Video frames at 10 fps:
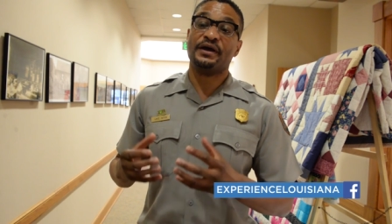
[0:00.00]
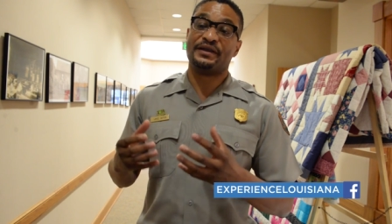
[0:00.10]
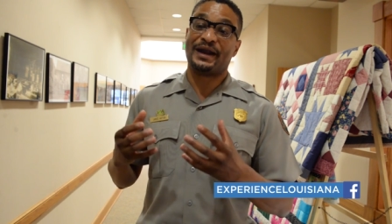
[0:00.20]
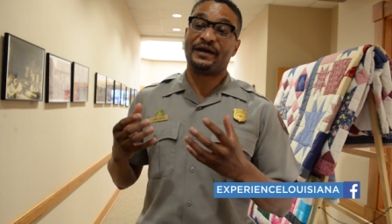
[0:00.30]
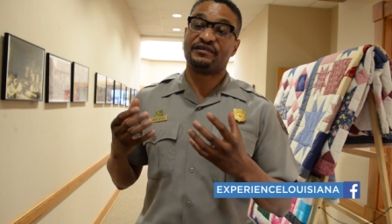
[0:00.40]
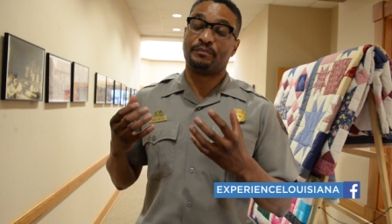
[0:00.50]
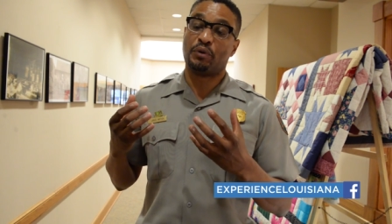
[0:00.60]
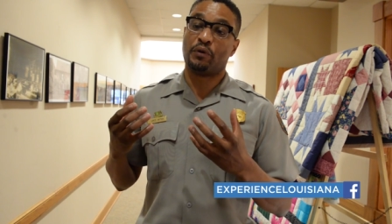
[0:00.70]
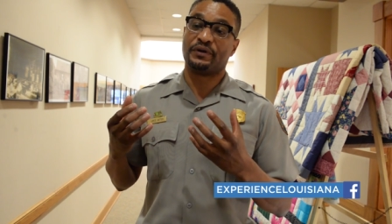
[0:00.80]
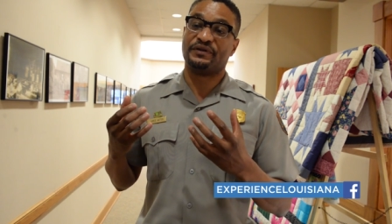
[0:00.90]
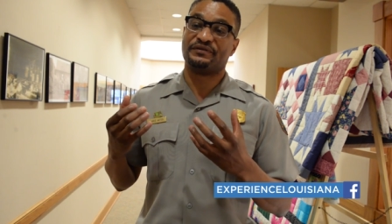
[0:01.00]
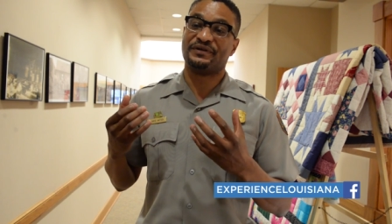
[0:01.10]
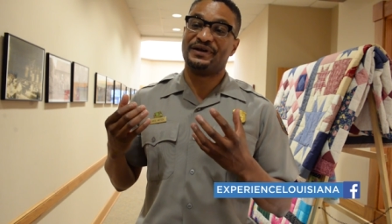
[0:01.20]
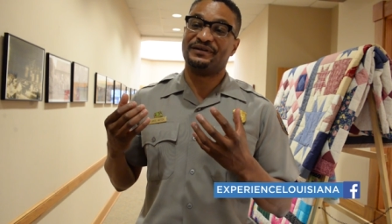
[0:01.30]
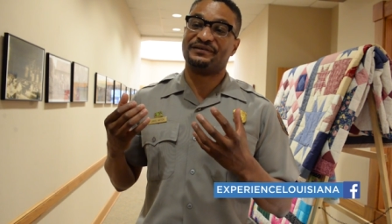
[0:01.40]
that our support
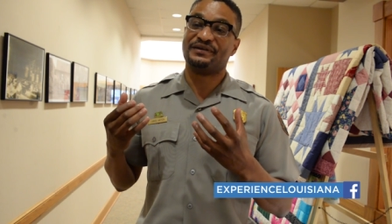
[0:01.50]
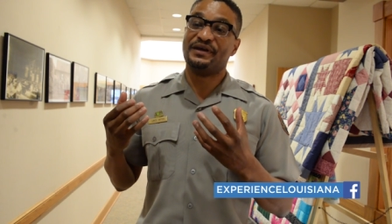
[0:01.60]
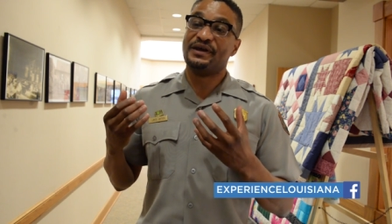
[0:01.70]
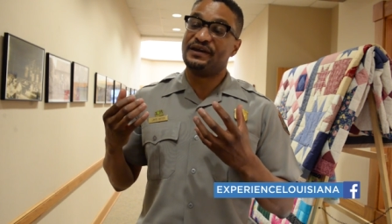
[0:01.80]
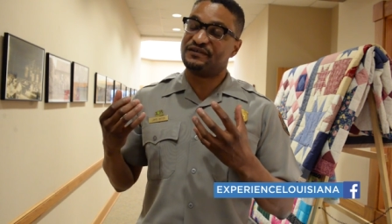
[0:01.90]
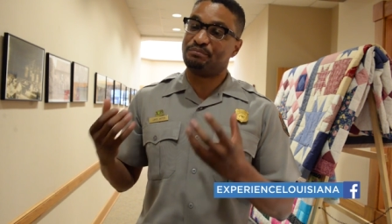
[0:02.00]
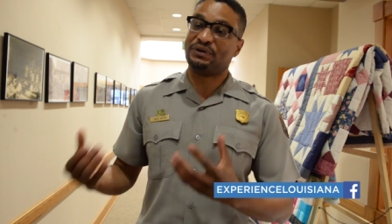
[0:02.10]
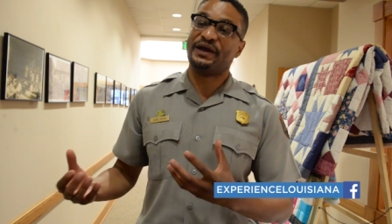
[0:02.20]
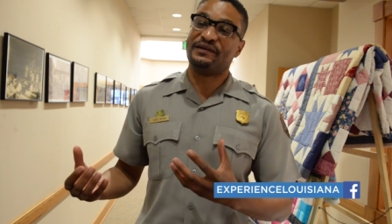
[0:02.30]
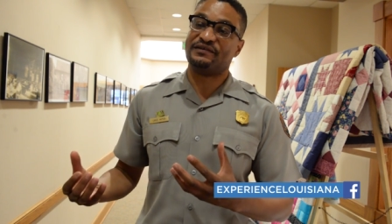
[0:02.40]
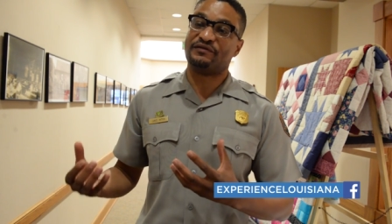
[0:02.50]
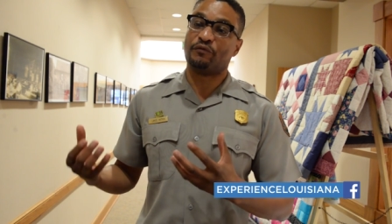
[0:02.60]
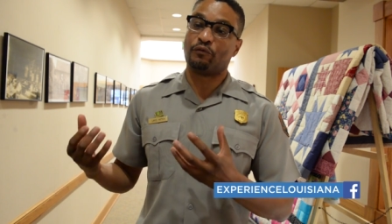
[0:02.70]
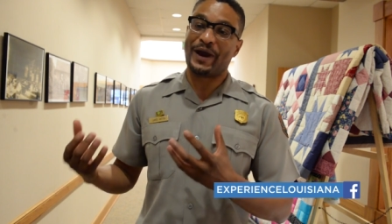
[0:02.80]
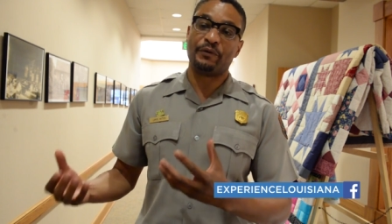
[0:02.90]
is placed
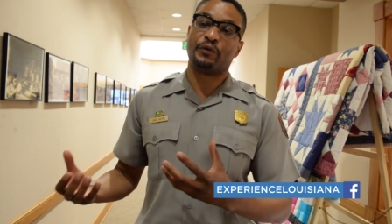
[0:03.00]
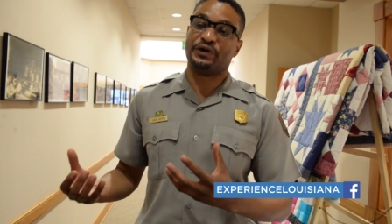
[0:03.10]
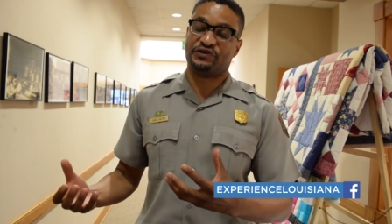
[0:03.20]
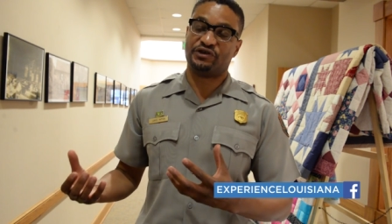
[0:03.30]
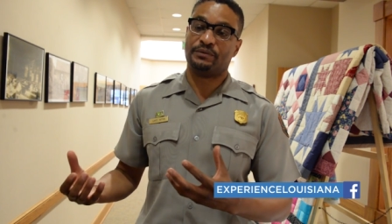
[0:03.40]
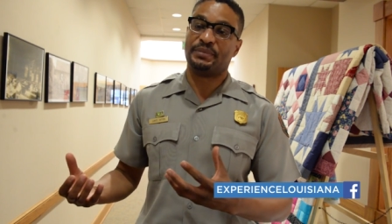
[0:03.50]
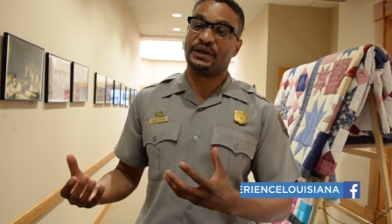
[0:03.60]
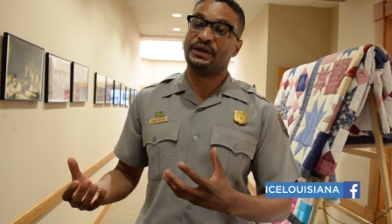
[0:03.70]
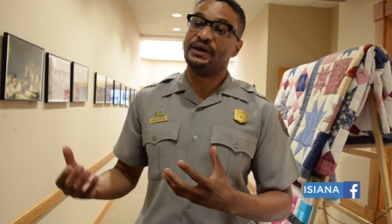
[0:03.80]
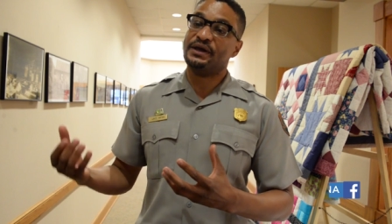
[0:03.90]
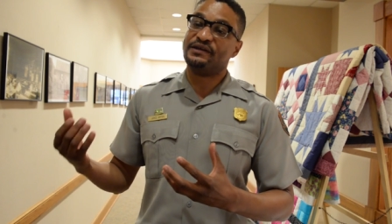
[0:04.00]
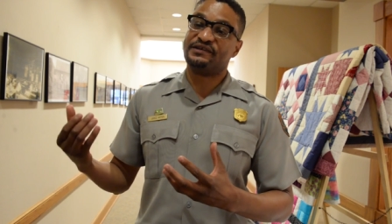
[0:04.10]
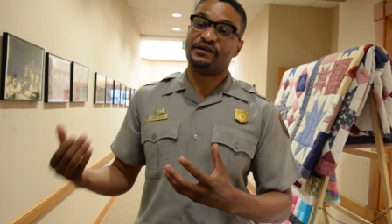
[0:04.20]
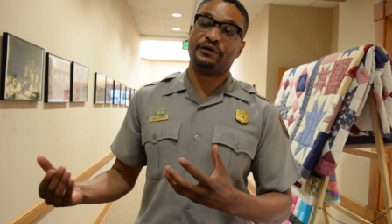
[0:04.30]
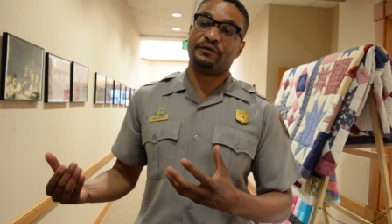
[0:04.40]
right where it should be,
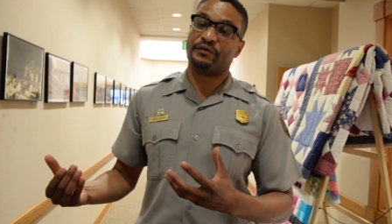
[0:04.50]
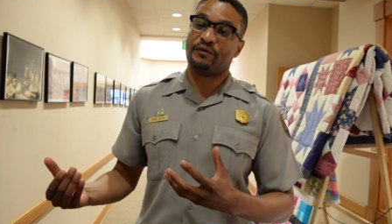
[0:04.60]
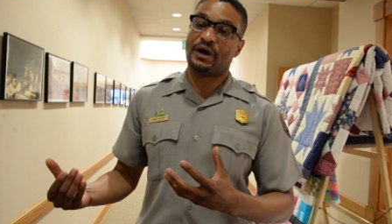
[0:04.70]
centered